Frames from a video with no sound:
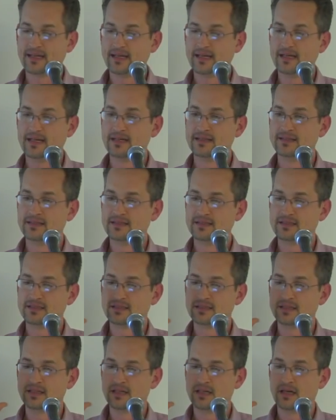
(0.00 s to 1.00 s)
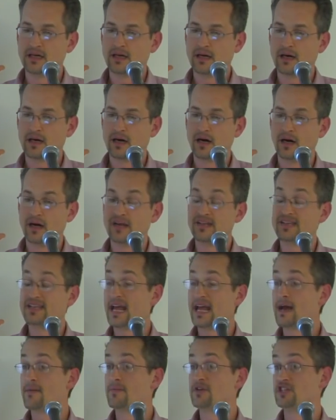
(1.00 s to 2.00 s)
is uh,
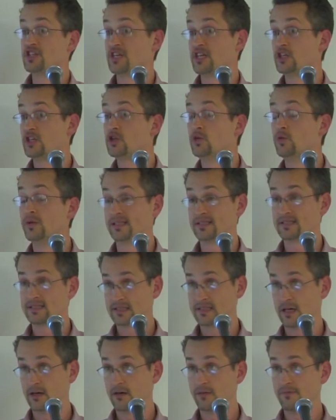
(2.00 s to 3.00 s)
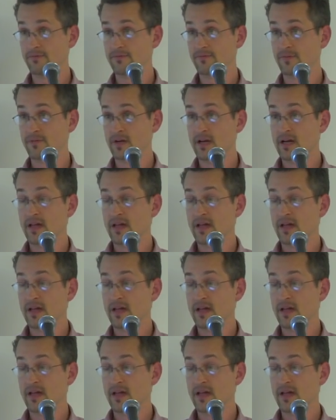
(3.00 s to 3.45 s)
damaging to itself,